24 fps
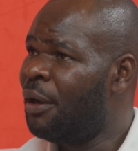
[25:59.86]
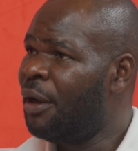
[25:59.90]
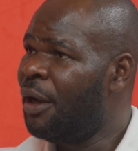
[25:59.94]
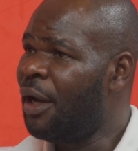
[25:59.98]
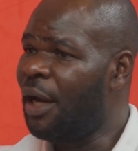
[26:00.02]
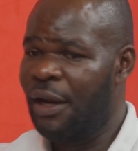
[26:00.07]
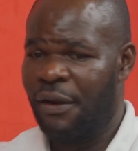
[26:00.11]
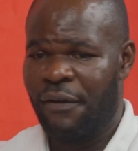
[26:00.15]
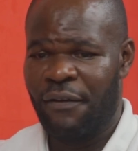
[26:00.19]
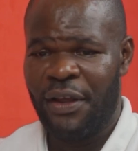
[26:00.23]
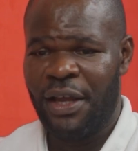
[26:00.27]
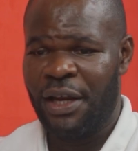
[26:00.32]

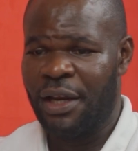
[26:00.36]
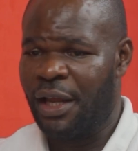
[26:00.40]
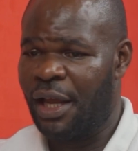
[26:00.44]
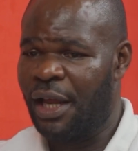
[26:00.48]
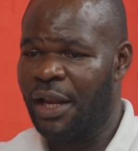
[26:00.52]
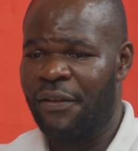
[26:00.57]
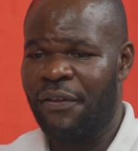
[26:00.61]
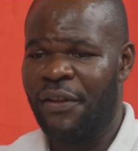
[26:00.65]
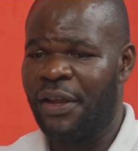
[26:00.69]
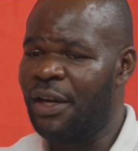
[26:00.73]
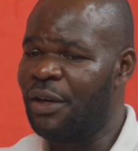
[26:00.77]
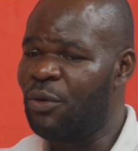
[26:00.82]
And
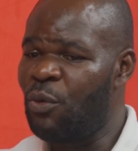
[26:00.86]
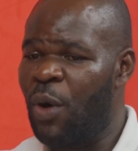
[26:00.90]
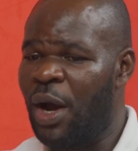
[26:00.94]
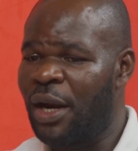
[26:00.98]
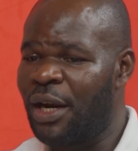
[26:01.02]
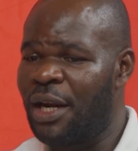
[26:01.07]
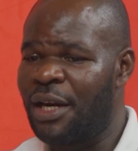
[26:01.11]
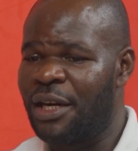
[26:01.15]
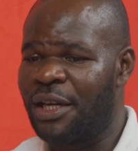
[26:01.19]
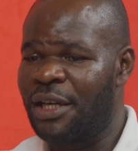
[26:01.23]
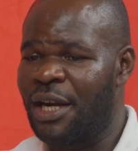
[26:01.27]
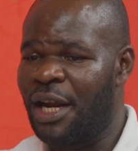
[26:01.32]
then
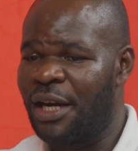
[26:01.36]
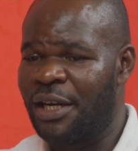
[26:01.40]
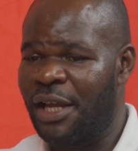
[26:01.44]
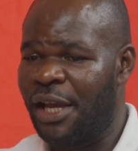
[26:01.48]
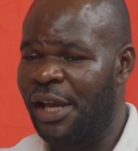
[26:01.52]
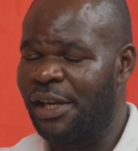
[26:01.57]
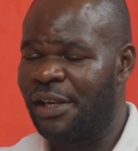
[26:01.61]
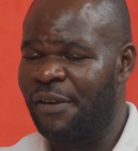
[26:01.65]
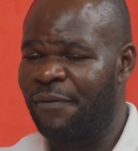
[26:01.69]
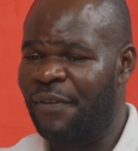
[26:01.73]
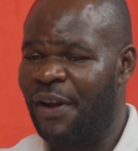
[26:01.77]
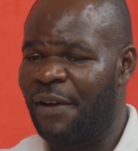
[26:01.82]

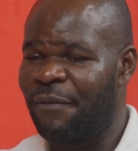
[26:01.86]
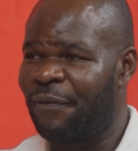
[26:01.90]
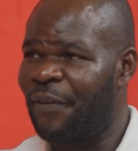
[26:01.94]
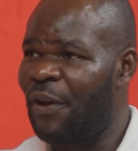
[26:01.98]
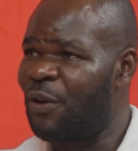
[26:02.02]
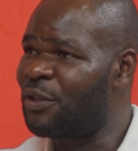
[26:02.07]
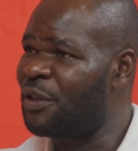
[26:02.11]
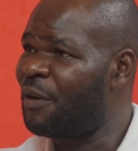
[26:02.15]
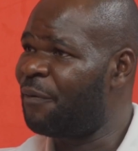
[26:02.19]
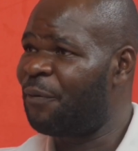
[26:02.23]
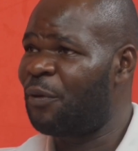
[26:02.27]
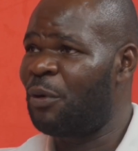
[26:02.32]

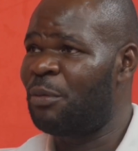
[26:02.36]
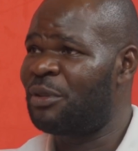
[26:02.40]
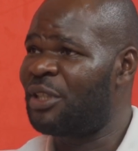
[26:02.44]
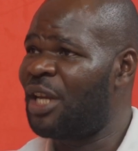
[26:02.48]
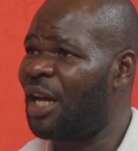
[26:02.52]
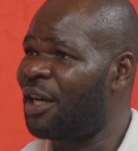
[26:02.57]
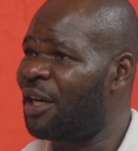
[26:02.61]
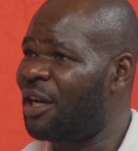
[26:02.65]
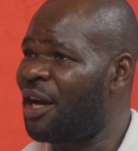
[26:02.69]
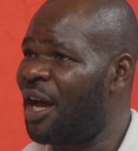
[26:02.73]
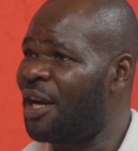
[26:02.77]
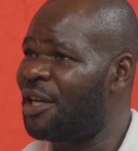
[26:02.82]
185,000 from
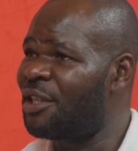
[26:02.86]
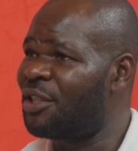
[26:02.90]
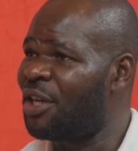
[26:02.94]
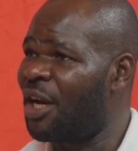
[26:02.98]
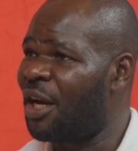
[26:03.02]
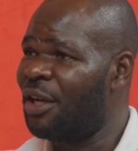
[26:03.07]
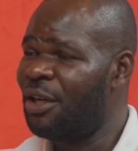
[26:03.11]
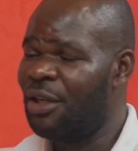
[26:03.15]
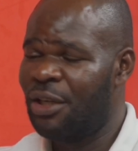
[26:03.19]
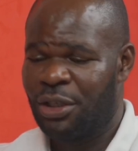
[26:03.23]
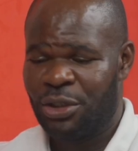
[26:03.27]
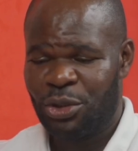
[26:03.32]
Sun Culture
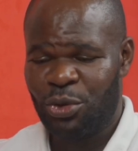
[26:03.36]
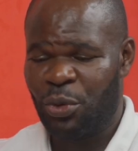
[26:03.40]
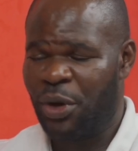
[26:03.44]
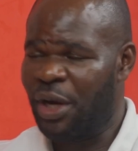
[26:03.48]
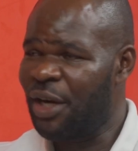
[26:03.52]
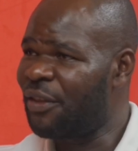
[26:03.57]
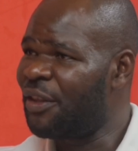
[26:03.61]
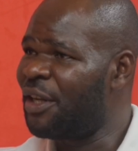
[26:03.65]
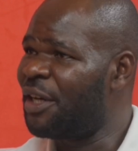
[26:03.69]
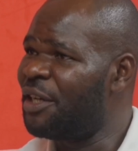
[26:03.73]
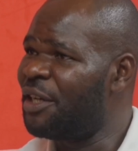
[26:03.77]
to get the